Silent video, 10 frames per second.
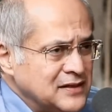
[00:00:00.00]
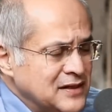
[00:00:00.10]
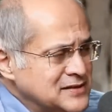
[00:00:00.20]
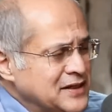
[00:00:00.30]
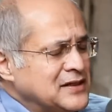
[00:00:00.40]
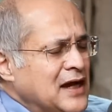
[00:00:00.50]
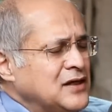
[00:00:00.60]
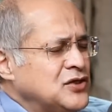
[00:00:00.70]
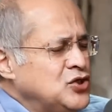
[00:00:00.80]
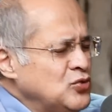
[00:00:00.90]
And there is an
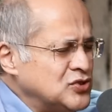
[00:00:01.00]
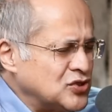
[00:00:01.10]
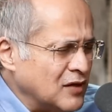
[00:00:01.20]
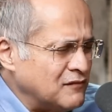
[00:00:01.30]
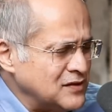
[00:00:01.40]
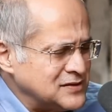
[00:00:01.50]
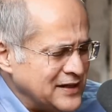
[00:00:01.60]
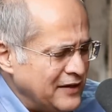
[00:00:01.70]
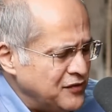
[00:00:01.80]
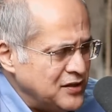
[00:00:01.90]
entire huge
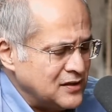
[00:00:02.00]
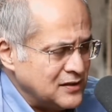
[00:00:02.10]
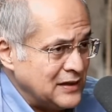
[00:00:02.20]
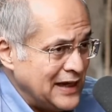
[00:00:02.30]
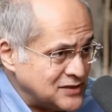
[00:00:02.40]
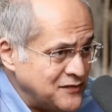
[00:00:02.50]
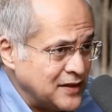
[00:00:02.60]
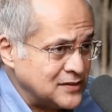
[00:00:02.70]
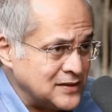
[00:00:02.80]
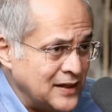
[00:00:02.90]
conference every year in Las Vegas.